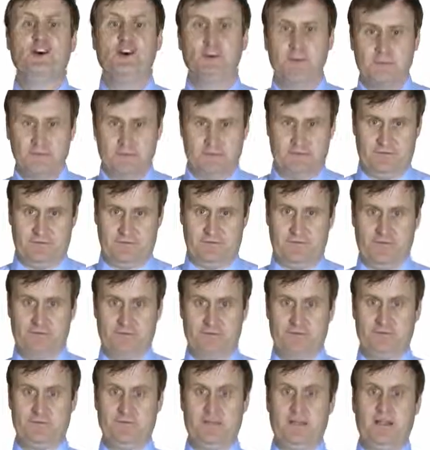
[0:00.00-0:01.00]
common
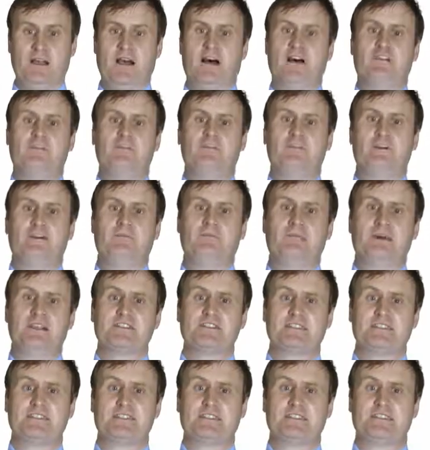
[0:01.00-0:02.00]
form of
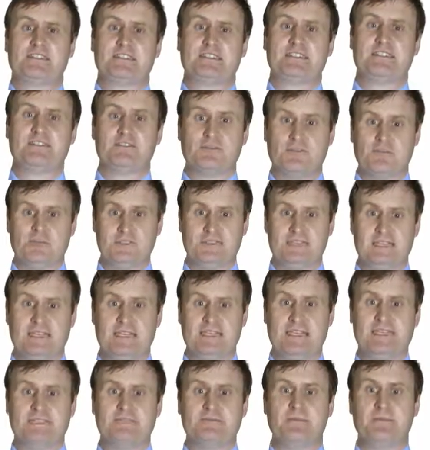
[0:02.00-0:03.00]
muscle disorder
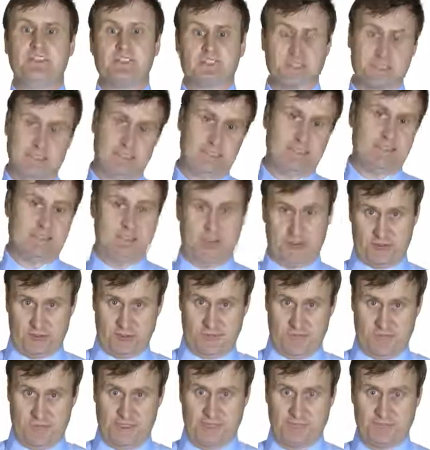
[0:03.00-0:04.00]
is muscular
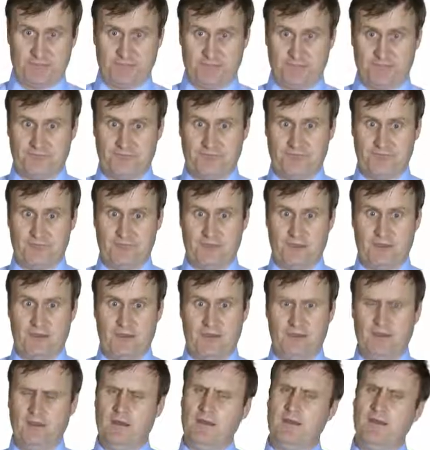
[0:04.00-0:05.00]
dystrophy.
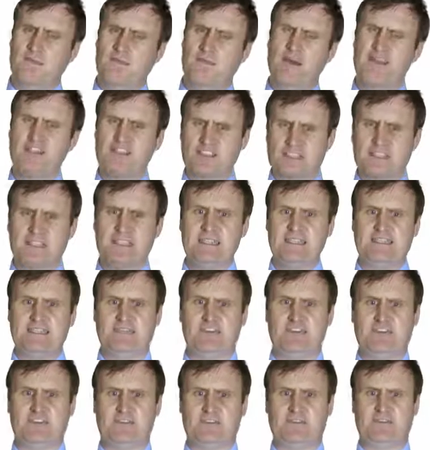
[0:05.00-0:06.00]
Muscular
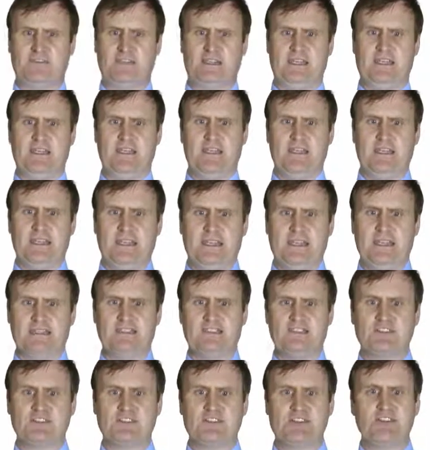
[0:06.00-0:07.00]
dystrophy
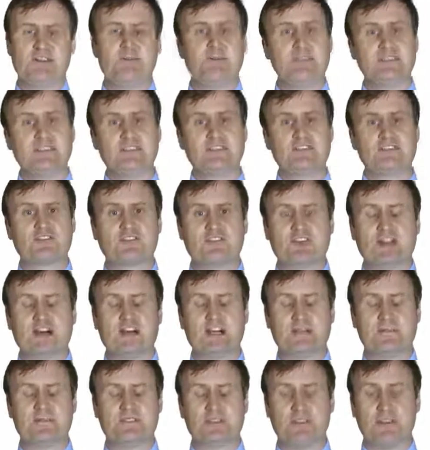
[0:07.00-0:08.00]
is a term that
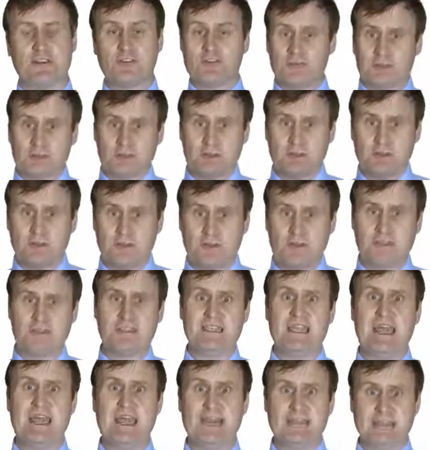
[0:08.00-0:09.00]
describes a group of
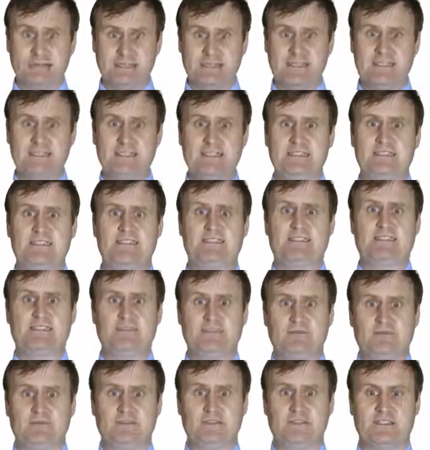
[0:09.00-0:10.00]
inherited
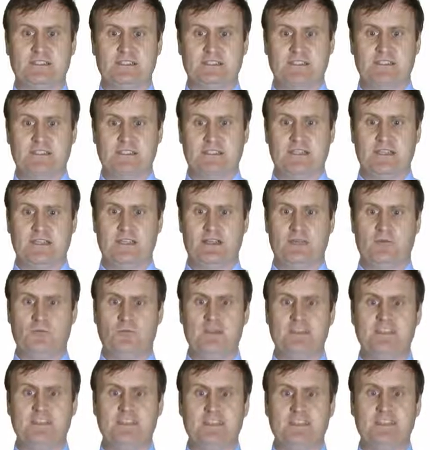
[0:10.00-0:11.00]
disorders
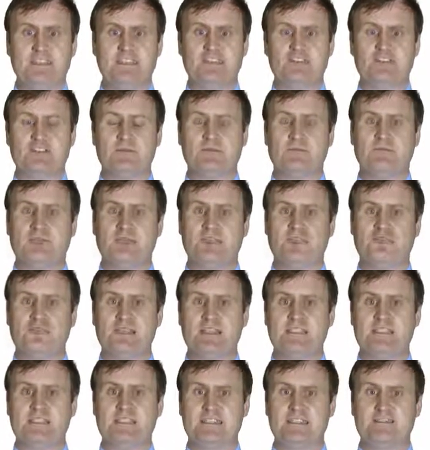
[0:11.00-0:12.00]
which leads to
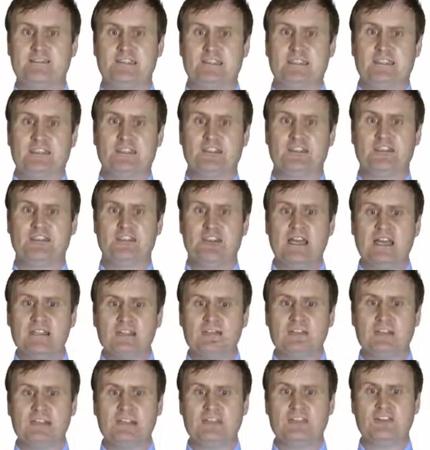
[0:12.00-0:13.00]
progressive
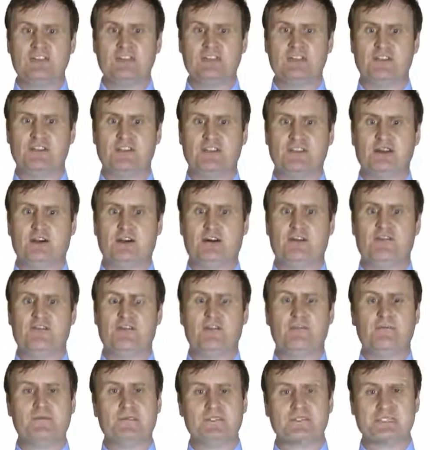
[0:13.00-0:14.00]
degeneration of
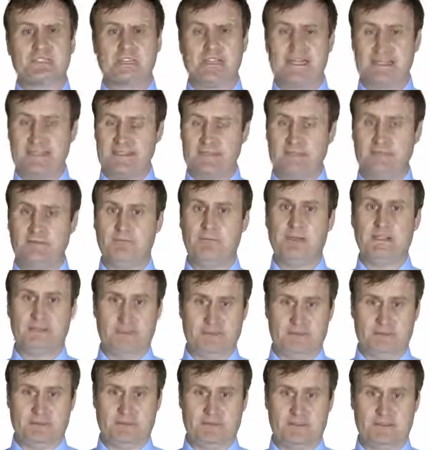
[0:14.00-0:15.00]
the skeletal
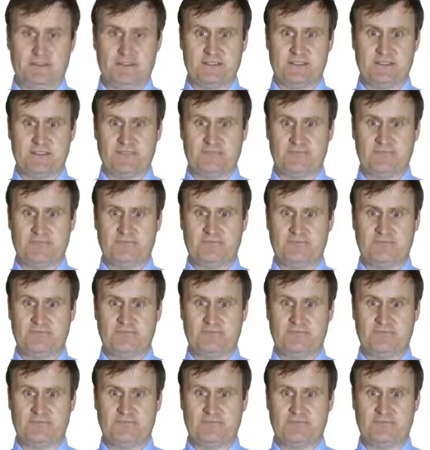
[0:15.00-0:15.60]
muscles.